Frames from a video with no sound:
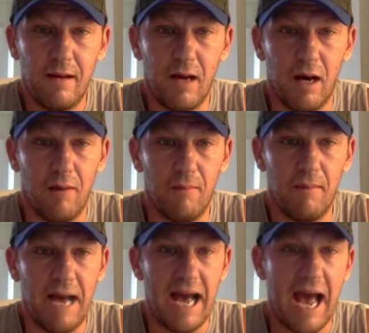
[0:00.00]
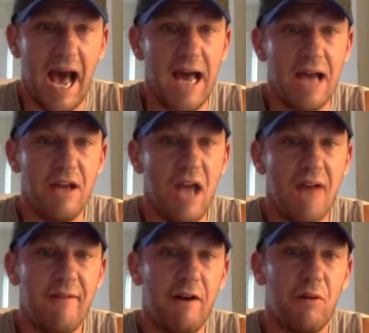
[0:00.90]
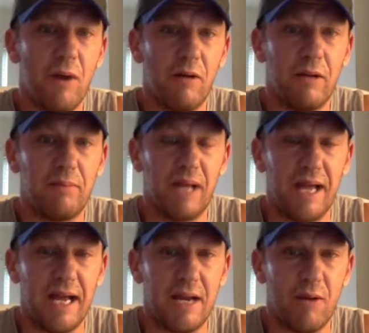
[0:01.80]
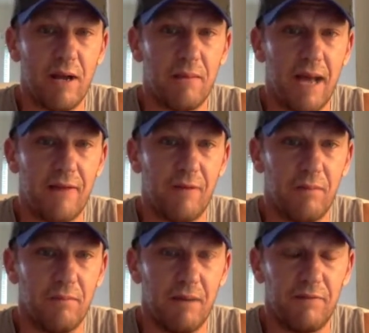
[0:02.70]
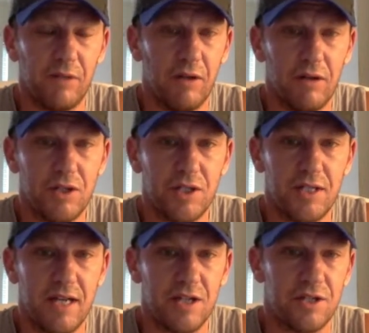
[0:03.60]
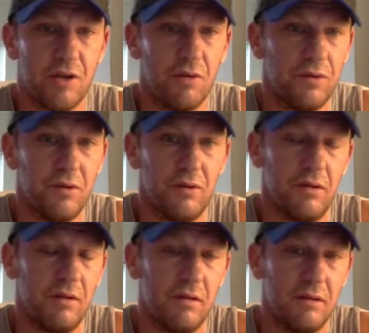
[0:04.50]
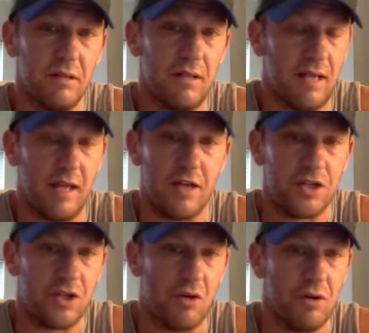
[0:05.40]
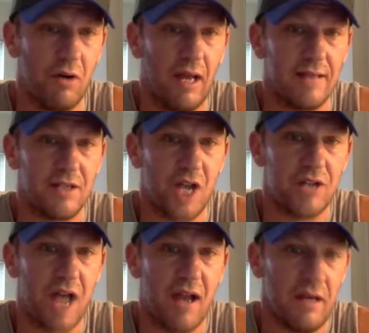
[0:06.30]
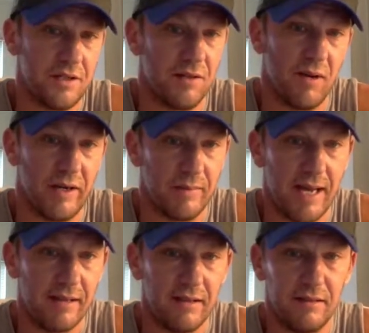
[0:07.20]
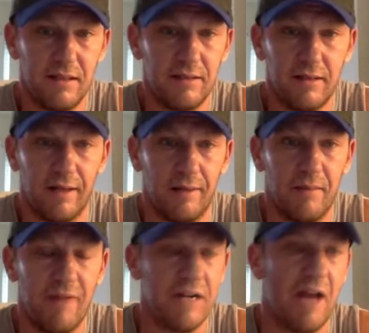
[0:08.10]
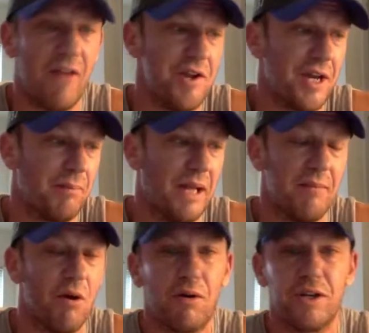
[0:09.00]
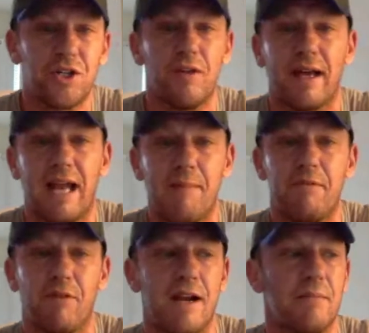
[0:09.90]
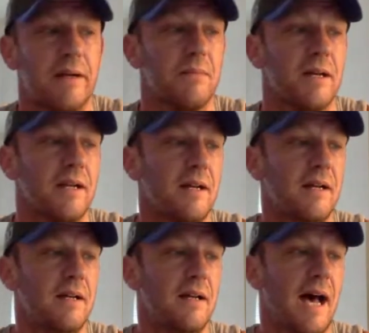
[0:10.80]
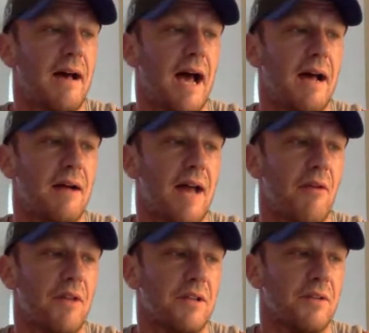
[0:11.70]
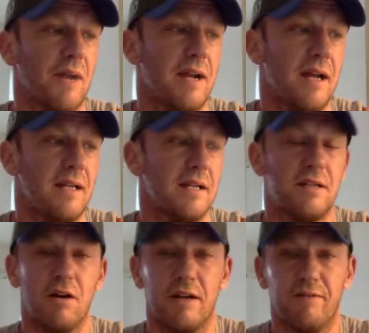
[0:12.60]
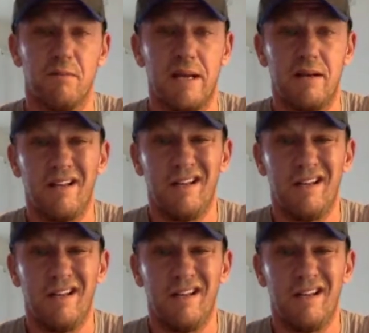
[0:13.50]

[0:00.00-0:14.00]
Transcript: I very rarely play any running back from Buffalo. It's just they just don't utilize it. Josh Allen is their running back. Every now and then you'll get a play broken. Sure, that can happen for anybody, but I don't think they're the right idea to target for me.